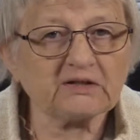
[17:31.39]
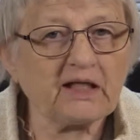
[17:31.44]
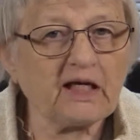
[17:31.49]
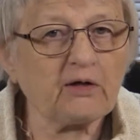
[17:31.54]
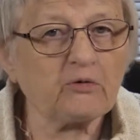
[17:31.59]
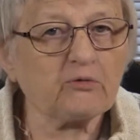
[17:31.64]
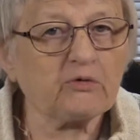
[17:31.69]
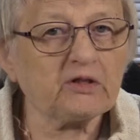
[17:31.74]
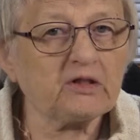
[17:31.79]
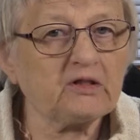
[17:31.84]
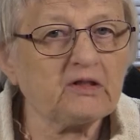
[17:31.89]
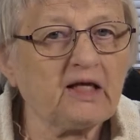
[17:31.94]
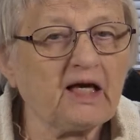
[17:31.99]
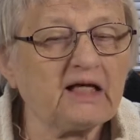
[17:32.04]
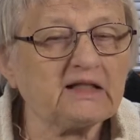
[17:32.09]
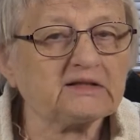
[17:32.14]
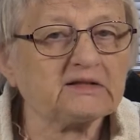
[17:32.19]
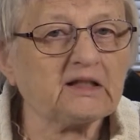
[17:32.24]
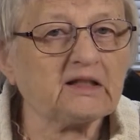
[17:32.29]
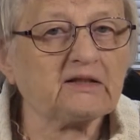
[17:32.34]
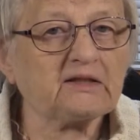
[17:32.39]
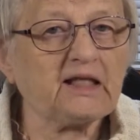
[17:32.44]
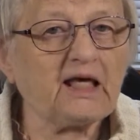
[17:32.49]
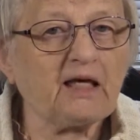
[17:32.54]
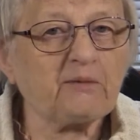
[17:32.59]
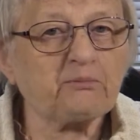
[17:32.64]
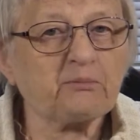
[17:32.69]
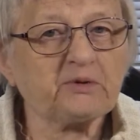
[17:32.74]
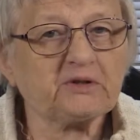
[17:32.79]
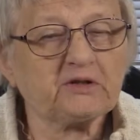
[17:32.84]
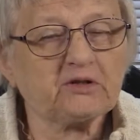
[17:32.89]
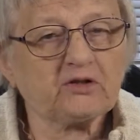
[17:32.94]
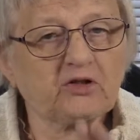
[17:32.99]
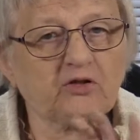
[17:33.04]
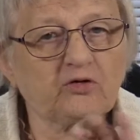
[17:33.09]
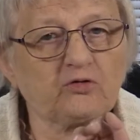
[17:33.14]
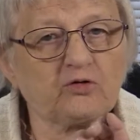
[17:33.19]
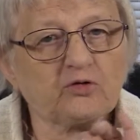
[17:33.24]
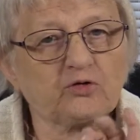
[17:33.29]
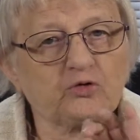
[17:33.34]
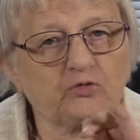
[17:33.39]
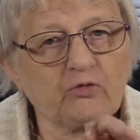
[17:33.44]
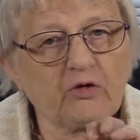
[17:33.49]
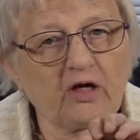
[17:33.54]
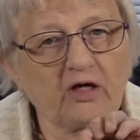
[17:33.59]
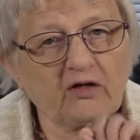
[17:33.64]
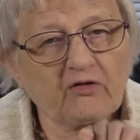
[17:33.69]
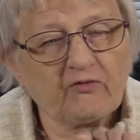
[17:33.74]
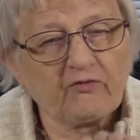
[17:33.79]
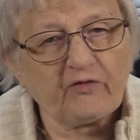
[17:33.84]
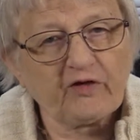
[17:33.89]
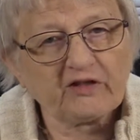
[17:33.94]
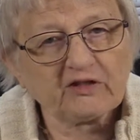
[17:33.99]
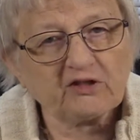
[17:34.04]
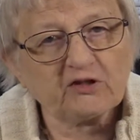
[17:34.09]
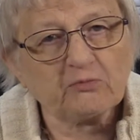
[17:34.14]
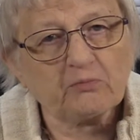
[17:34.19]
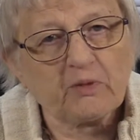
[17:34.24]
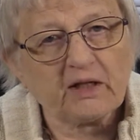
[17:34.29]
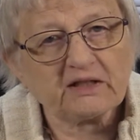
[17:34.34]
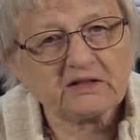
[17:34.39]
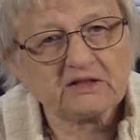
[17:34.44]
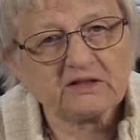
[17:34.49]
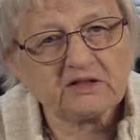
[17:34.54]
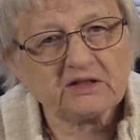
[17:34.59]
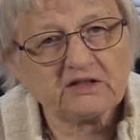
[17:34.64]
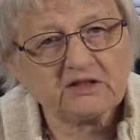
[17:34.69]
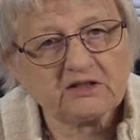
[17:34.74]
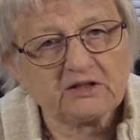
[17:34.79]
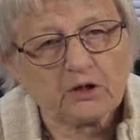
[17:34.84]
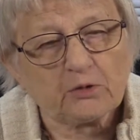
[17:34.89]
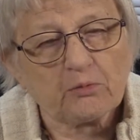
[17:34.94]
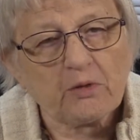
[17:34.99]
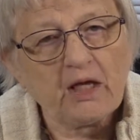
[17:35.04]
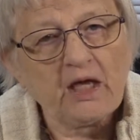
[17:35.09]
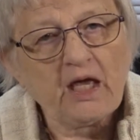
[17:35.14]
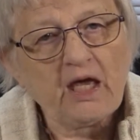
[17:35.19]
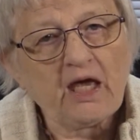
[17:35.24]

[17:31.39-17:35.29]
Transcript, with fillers: I realized that that particular drug affected my system